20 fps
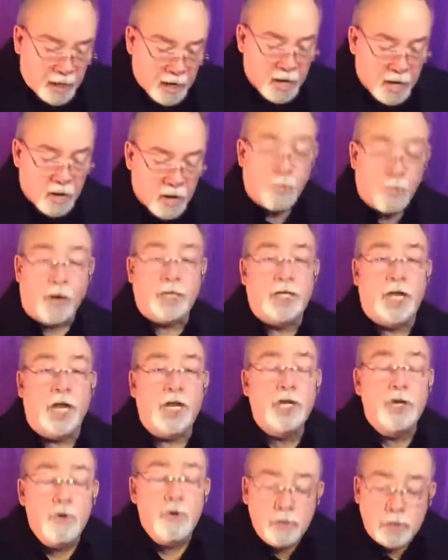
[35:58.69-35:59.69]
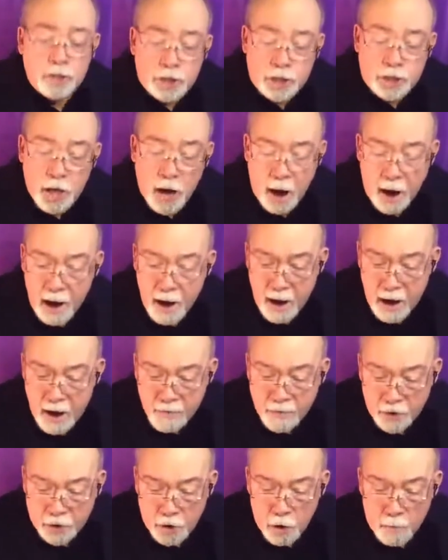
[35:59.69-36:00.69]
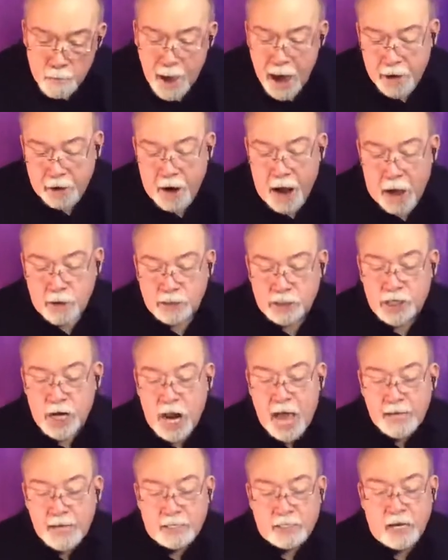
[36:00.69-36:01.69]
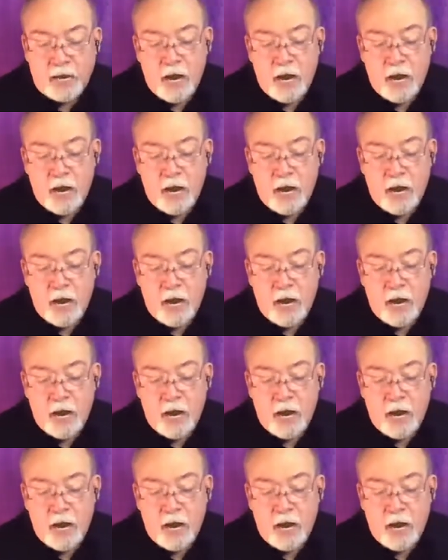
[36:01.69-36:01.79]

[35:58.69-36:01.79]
What can you say that no matter how slight